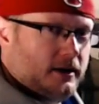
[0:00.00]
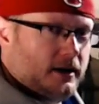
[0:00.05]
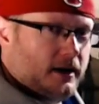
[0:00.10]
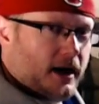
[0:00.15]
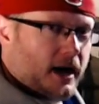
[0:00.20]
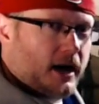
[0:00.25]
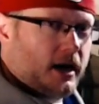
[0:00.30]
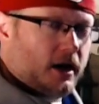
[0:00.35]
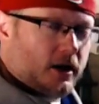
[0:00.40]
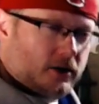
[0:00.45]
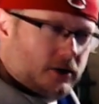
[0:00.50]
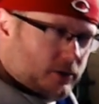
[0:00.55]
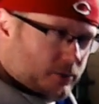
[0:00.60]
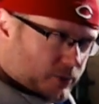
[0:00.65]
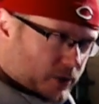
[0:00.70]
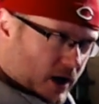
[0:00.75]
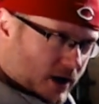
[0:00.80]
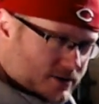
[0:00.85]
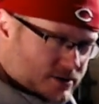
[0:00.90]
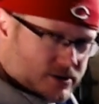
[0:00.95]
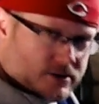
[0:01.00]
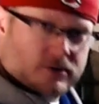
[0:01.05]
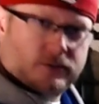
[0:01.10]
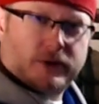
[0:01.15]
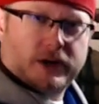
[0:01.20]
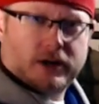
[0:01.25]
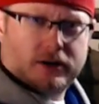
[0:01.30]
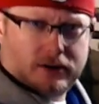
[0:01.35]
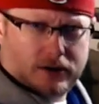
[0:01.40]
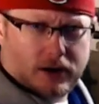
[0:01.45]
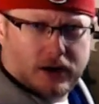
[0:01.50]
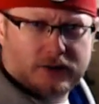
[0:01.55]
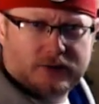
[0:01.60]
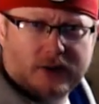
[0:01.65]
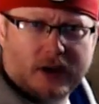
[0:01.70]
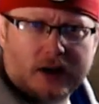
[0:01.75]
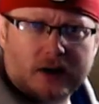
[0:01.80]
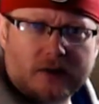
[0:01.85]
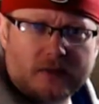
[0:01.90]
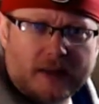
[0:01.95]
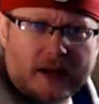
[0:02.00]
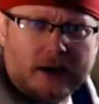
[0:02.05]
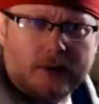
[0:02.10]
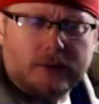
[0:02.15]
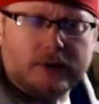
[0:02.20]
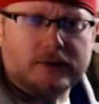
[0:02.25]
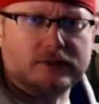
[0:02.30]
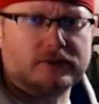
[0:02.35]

I know you probably just went cross-eyed on that one,